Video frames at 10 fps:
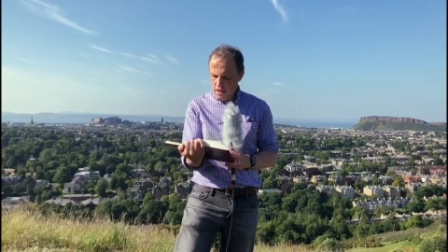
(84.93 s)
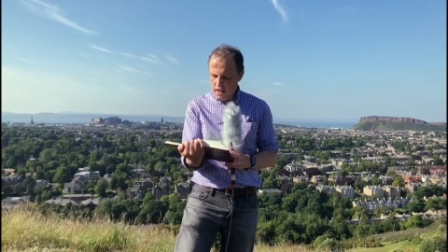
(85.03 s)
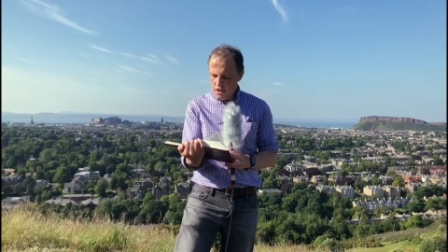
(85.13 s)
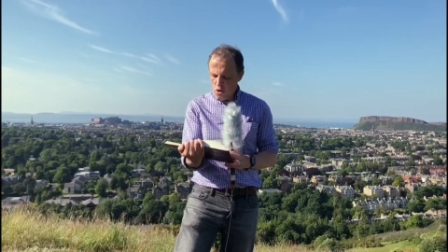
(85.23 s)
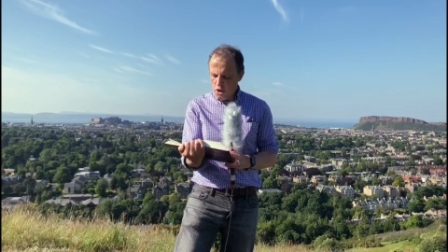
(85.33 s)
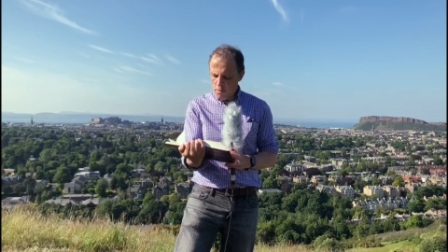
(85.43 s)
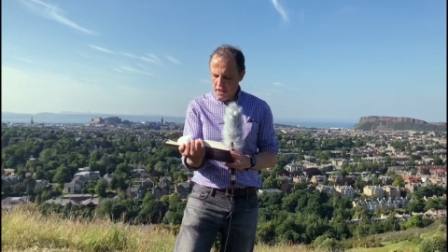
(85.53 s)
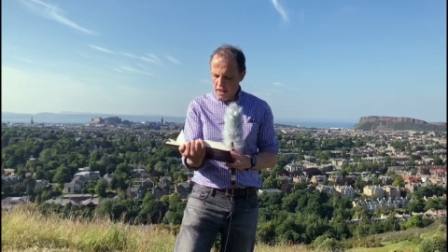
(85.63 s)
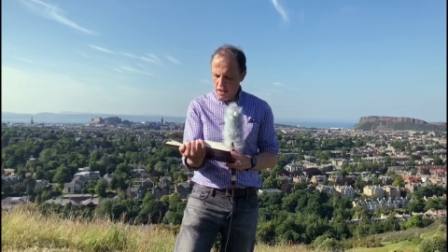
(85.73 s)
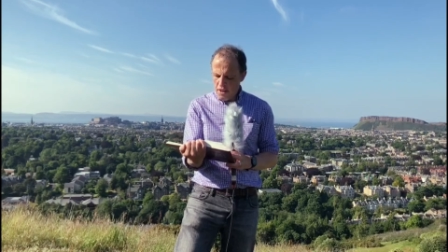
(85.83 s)
He told them to
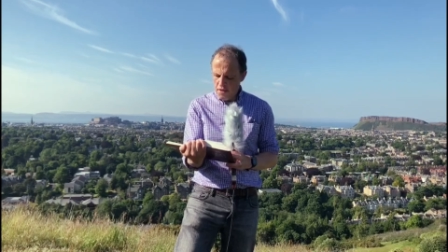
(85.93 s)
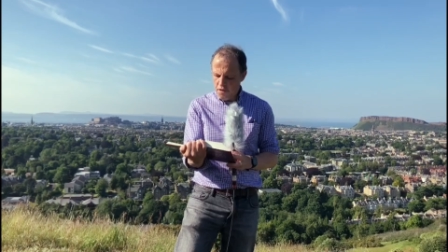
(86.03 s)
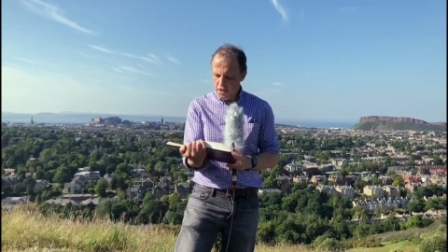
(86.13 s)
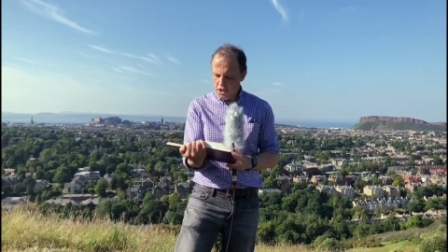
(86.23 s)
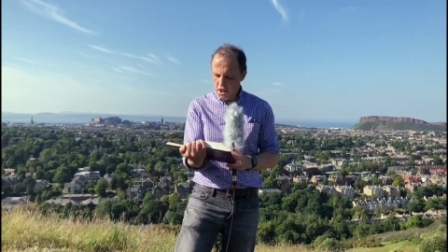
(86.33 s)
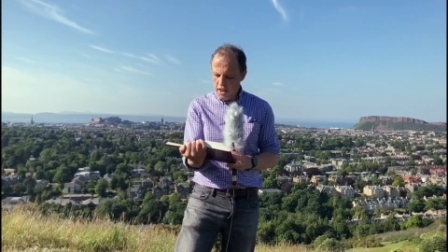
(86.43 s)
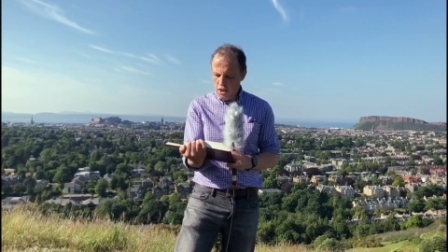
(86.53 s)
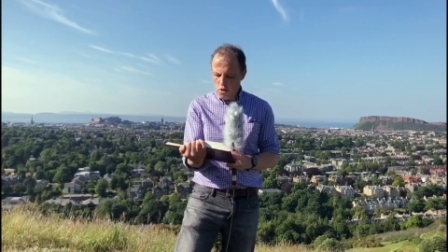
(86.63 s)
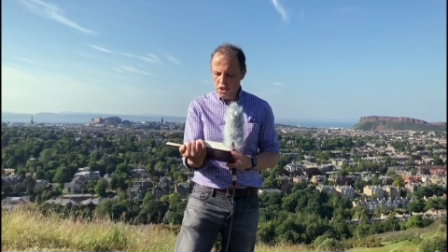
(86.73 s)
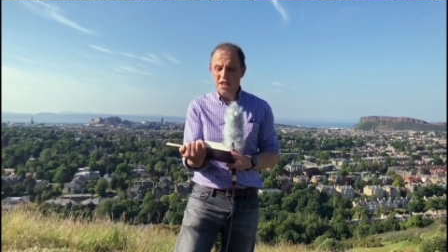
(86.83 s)
take nothing for the journey,
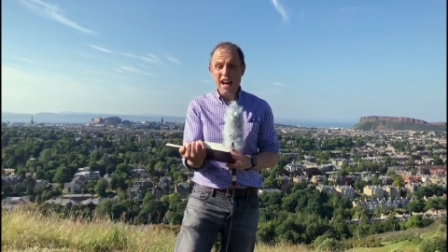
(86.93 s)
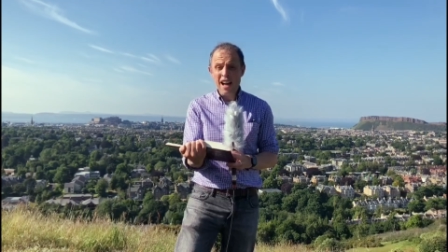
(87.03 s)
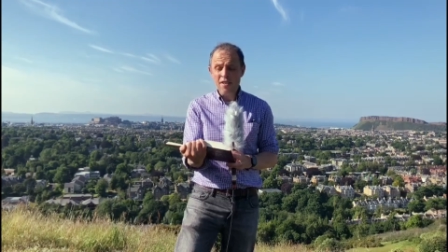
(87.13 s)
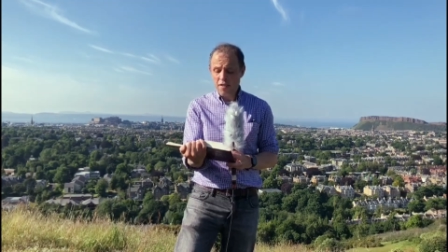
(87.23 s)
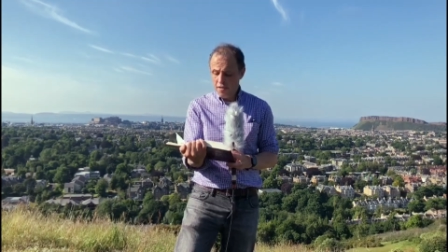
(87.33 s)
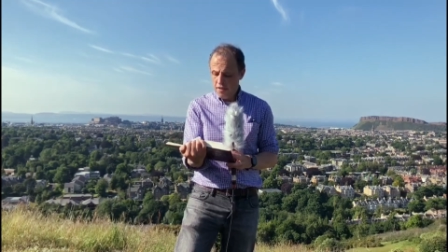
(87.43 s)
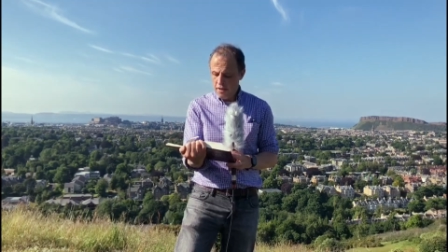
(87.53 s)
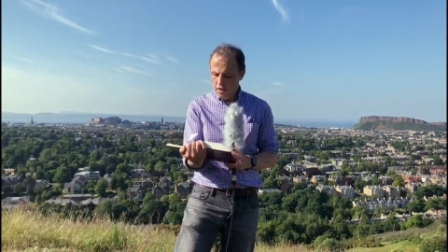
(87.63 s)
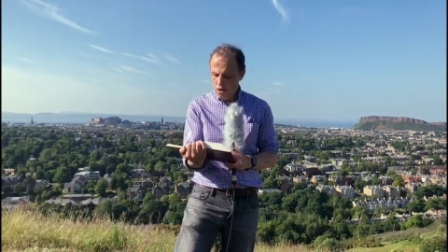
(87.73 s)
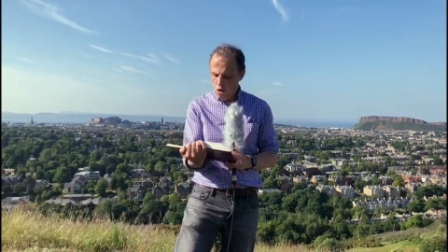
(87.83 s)
no staff,
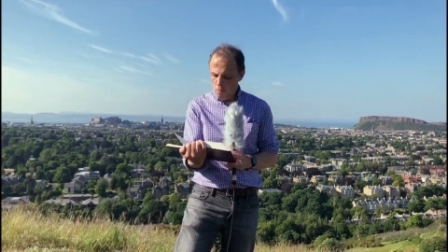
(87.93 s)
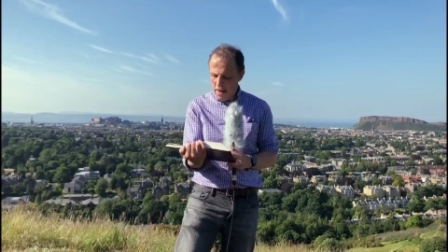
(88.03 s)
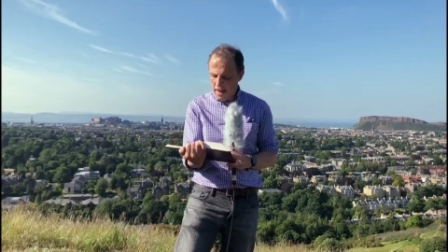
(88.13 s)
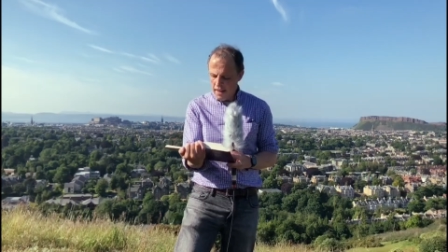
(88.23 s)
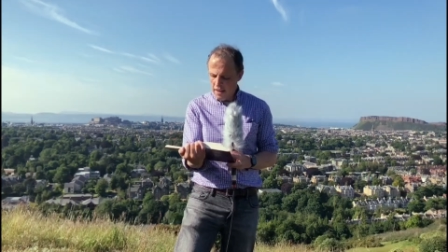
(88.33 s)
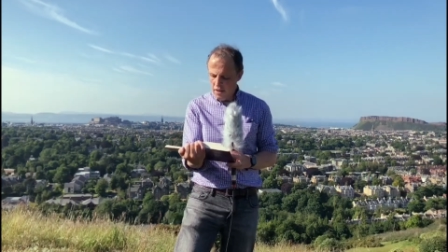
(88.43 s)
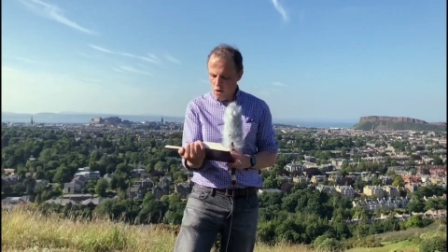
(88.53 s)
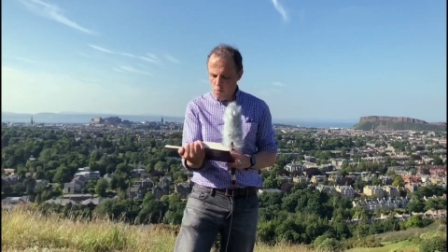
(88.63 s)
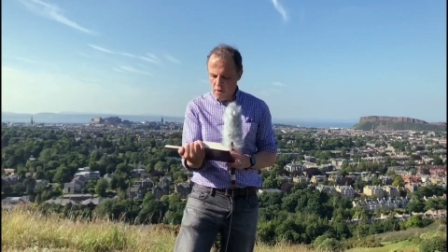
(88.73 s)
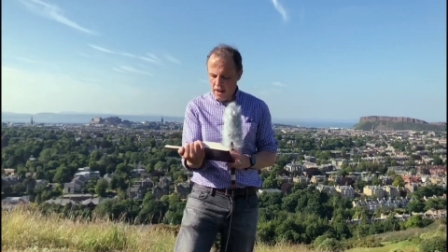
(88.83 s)
no bag,
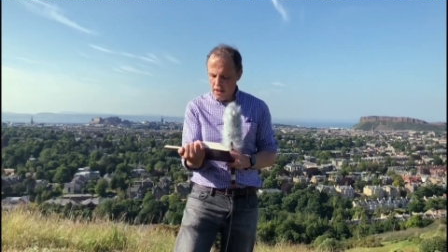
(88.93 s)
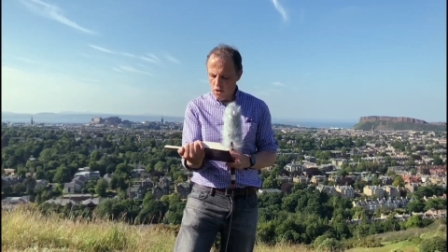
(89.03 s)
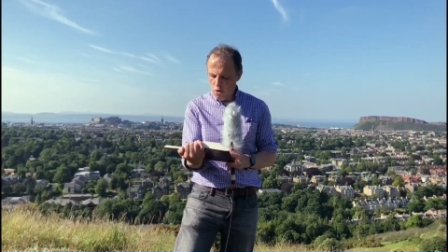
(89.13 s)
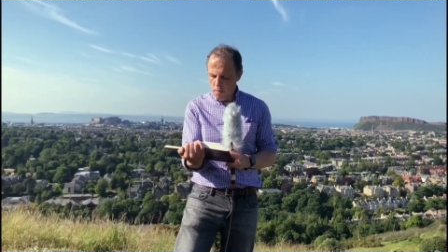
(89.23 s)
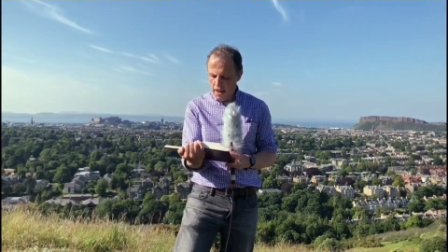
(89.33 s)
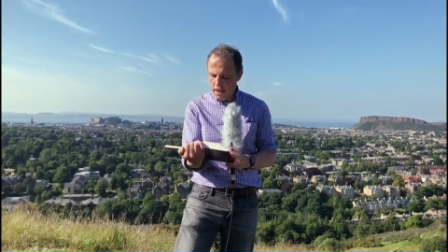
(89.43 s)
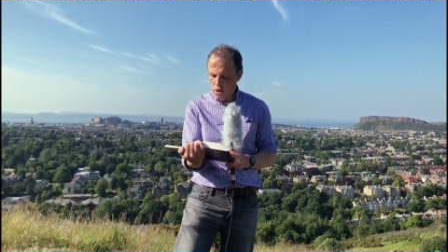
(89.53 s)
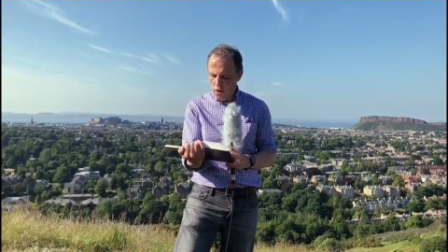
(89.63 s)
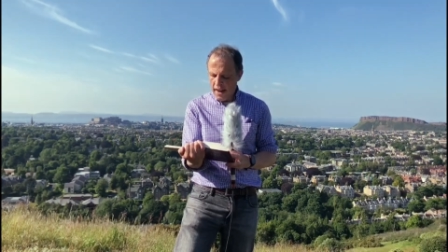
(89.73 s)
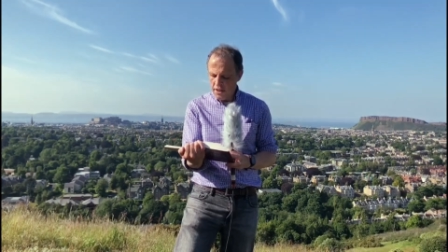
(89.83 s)
no bread, no money,
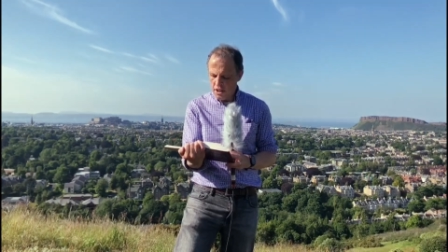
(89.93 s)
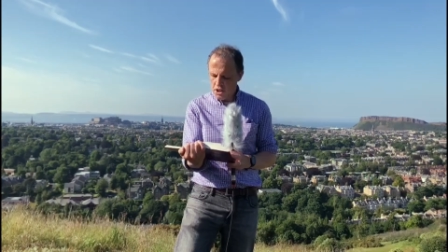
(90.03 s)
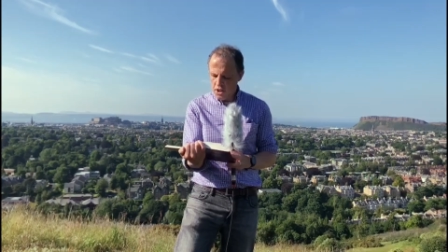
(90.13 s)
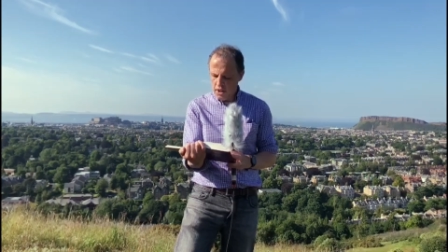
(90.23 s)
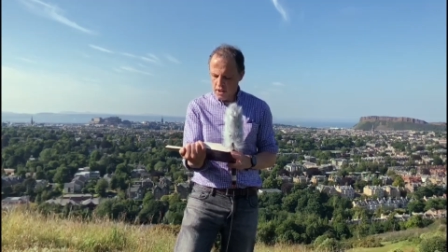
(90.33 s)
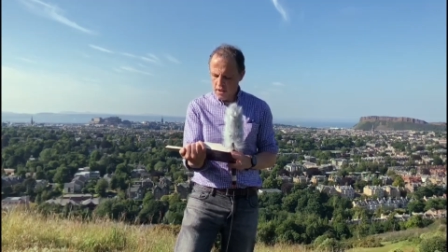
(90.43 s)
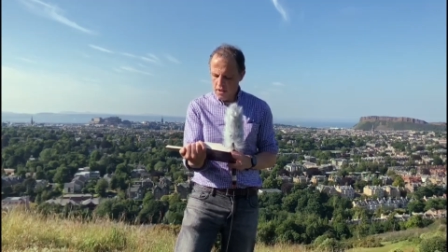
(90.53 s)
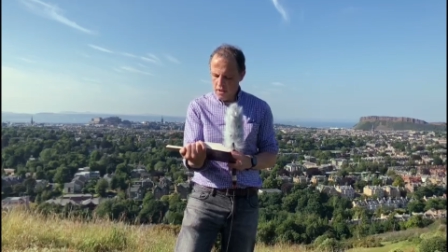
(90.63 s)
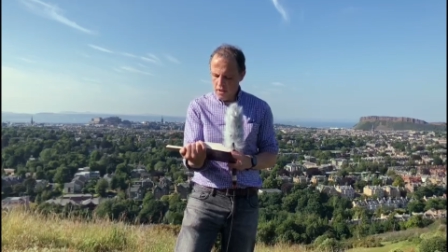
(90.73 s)
no extra tunic.